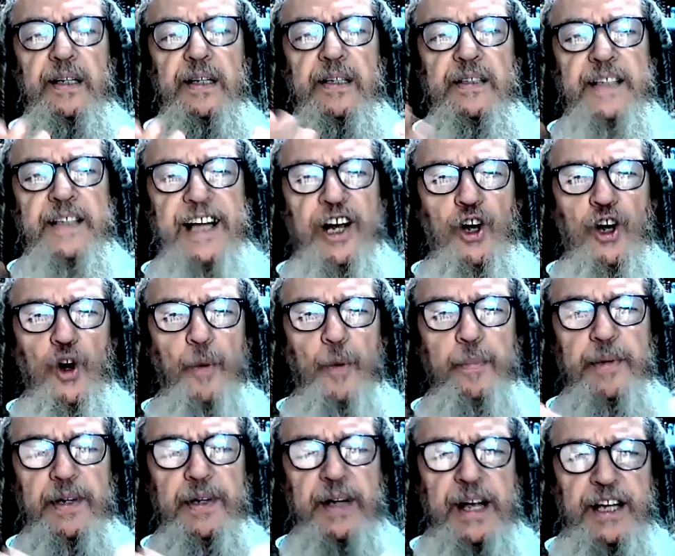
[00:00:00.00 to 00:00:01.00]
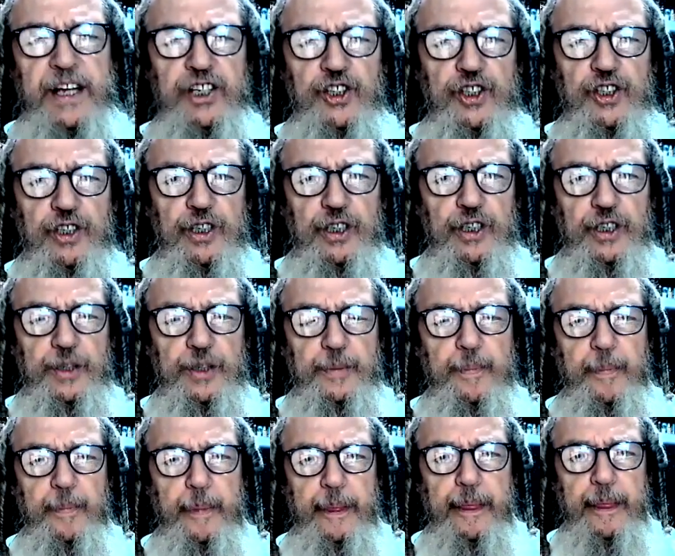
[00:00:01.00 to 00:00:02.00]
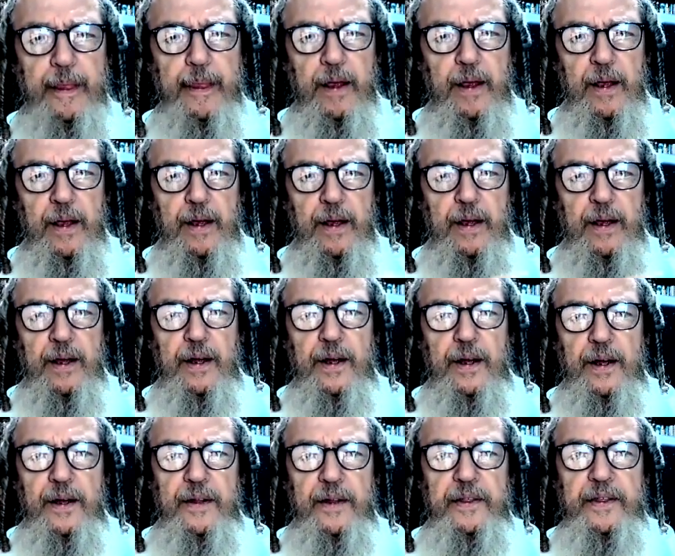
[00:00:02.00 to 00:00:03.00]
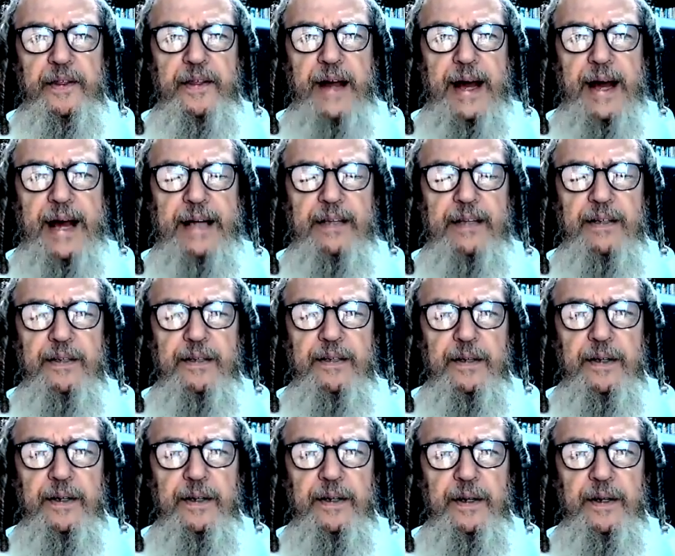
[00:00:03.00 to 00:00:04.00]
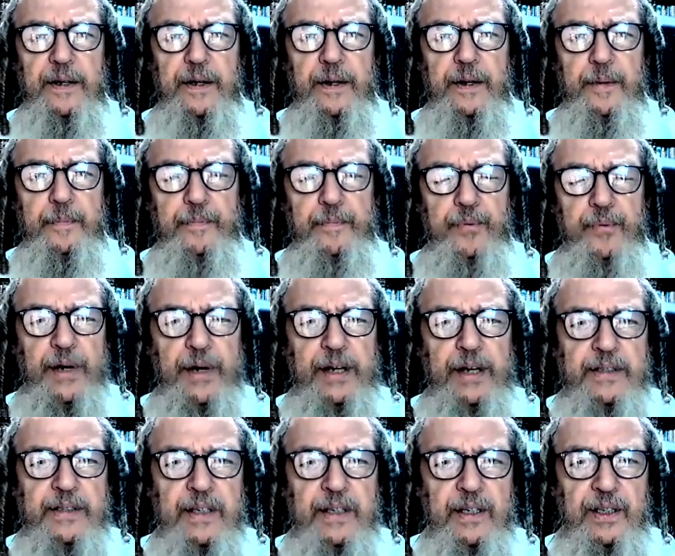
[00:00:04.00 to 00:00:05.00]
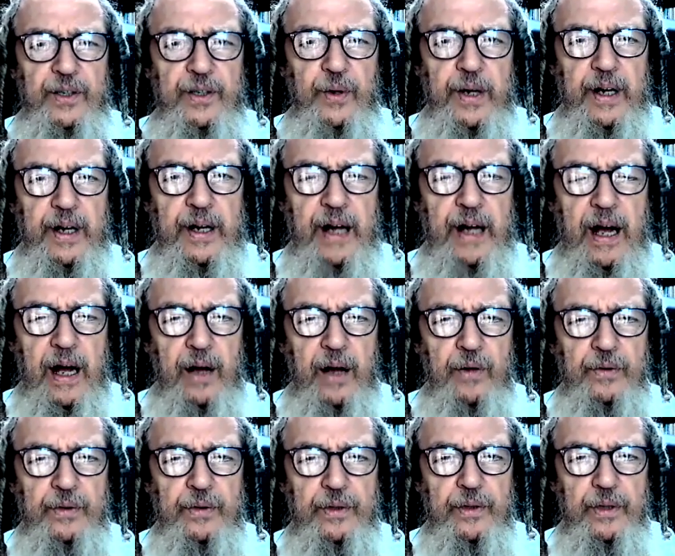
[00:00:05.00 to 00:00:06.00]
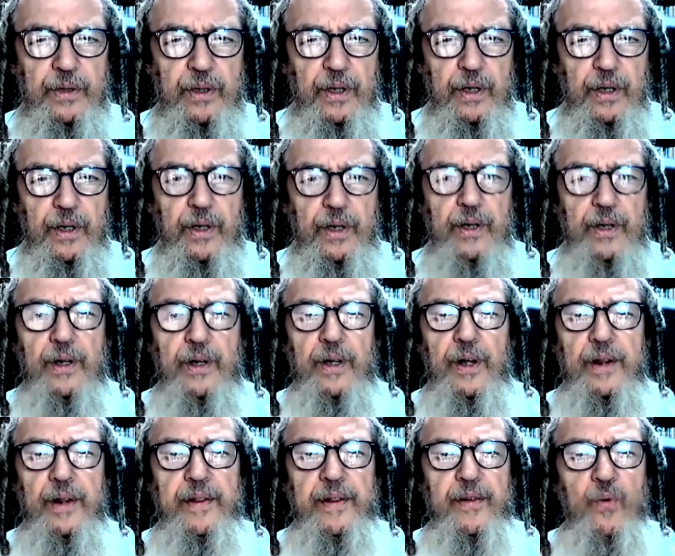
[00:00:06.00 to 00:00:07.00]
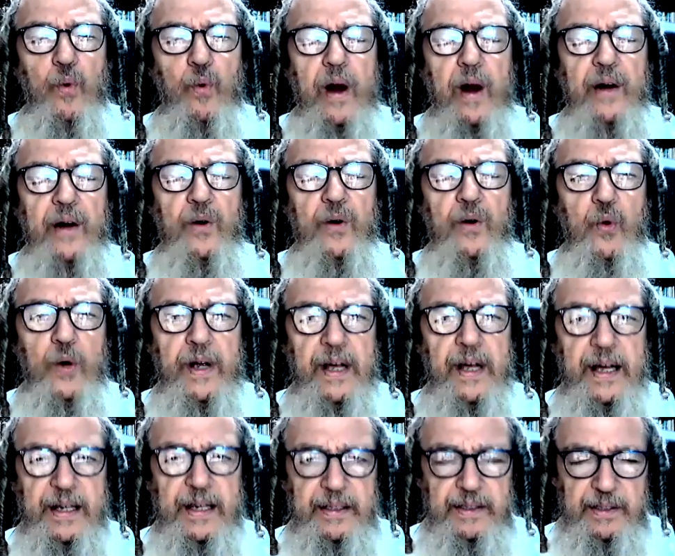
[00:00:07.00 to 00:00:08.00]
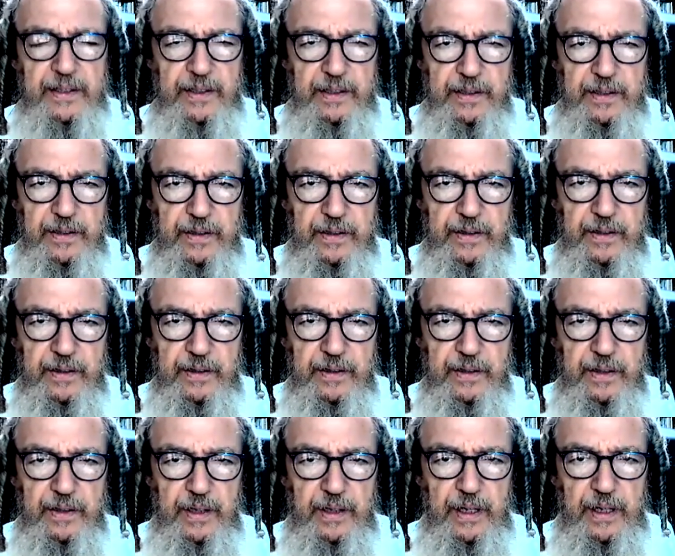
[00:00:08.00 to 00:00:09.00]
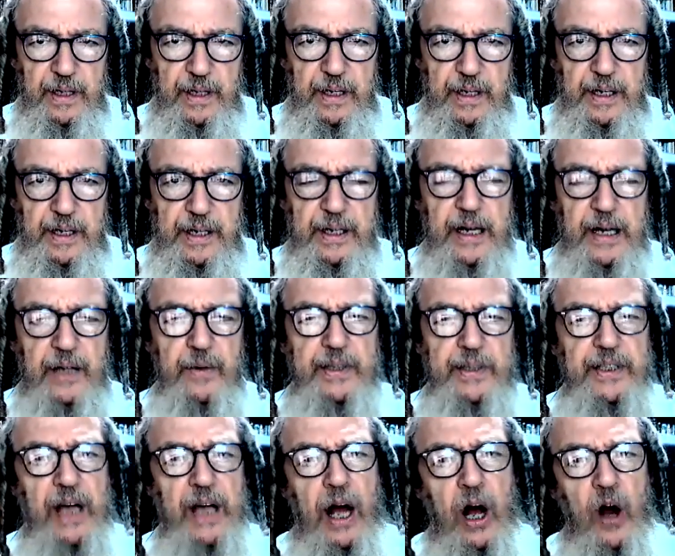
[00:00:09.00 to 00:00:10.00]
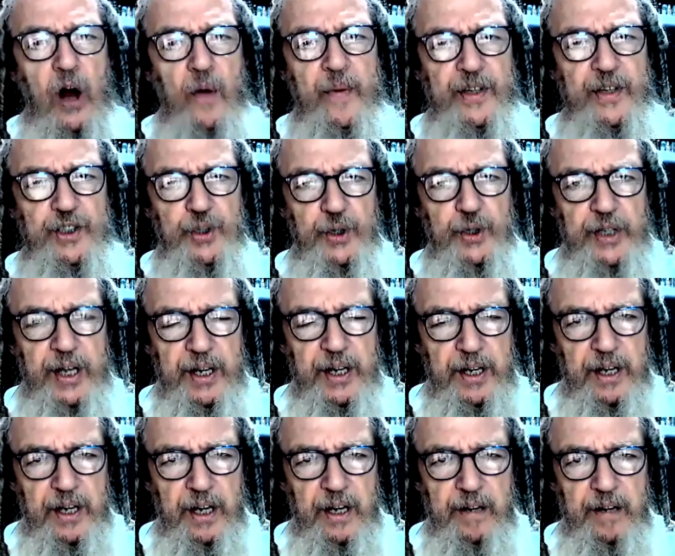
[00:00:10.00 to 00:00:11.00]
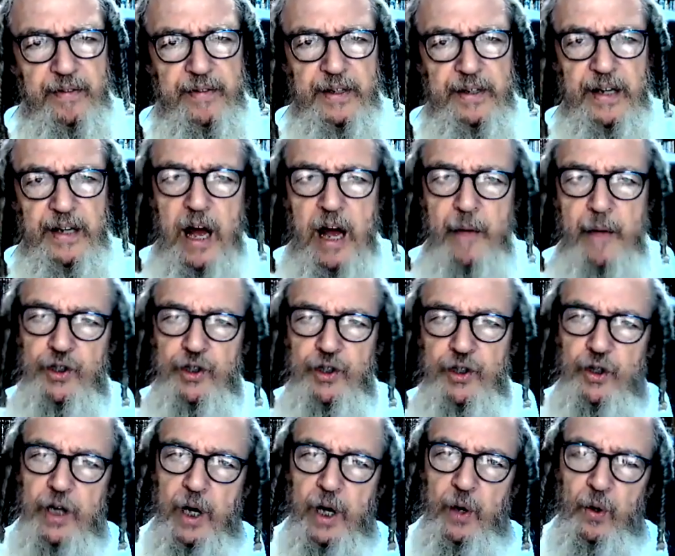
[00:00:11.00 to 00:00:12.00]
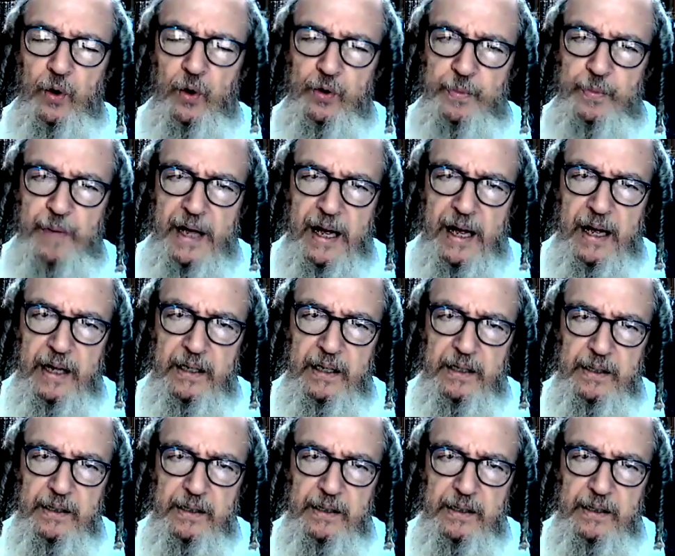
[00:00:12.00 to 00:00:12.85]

is their combination that brings into account the one who gets. In other words, how much should they give and how much should they hold back?